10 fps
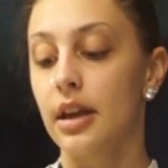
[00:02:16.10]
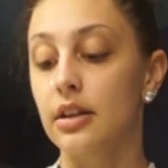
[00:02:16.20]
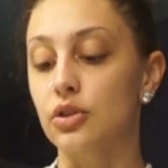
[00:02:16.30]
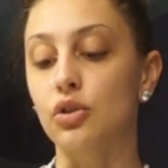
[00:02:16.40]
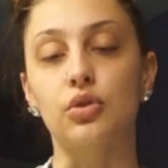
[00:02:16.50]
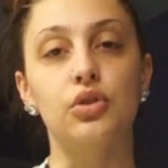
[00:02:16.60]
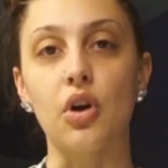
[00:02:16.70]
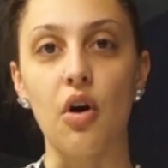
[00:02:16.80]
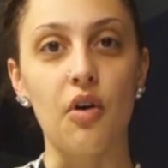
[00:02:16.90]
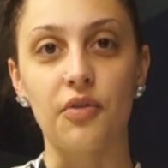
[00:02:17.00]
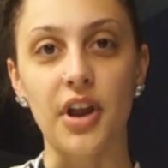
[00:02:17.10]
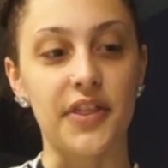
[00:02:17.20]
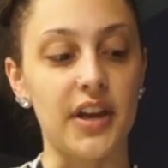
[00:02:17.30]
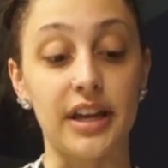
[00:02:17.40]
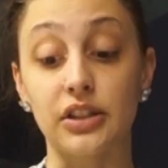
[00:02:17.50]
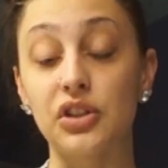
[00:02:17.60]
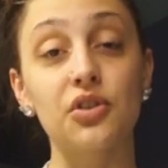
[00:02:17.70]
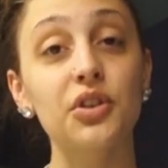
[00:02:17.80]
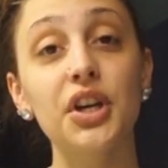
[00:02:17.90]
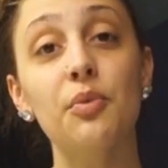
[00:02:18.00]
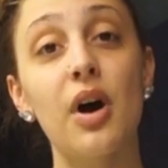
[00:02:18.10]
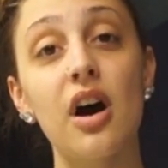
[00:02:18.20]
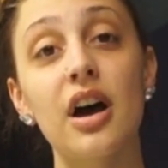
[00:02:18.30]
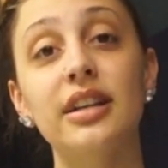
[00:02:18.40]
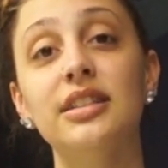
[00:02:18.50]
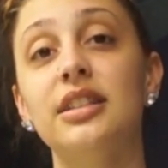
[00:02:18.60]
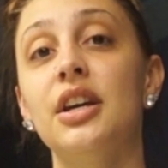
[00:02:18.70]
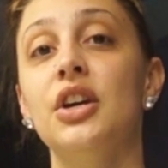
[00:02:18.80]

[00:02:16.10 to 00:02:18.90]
There's no stove, nothing. It's literally a wand.